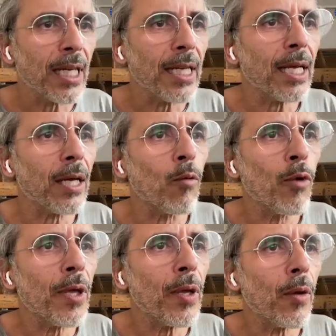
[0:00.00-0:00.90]
And
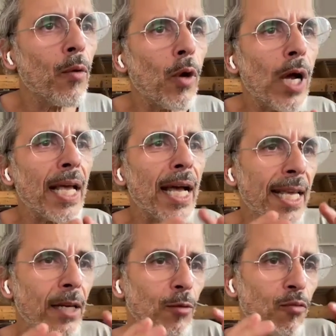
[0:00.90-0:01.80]
I
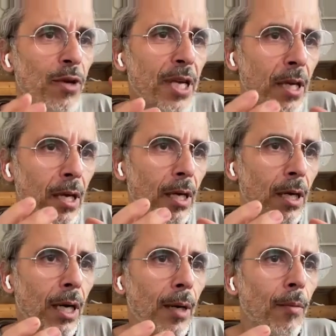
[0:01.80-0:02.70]
cannot bring,
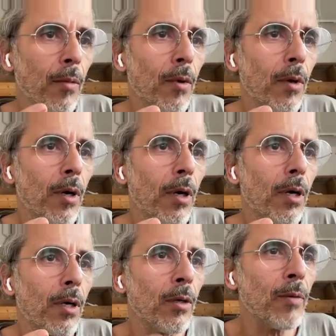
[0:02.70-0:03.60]

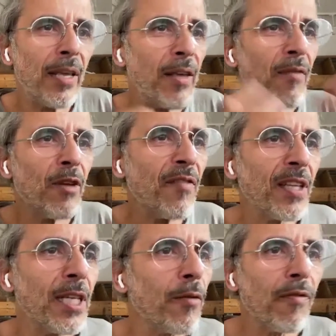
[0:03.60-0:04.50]
even if I
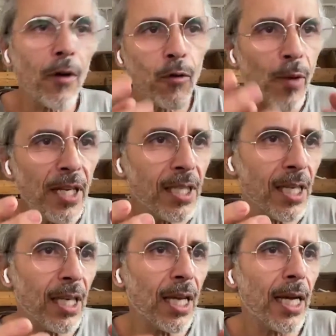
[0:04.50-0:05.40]
did a
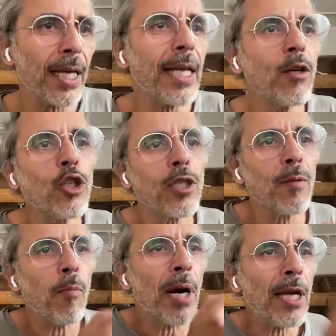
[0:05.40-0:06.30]
fundraising, I cannot
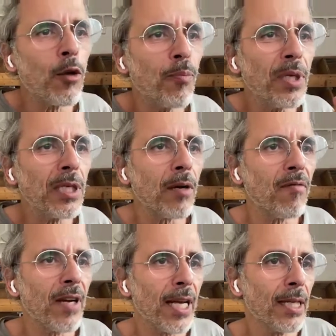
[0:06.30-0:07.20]
just buy a piece
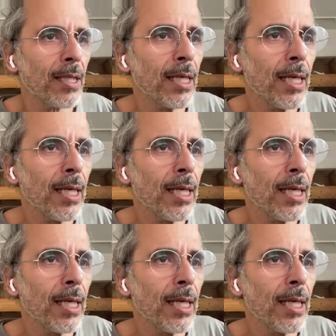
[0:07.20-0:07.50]
of land,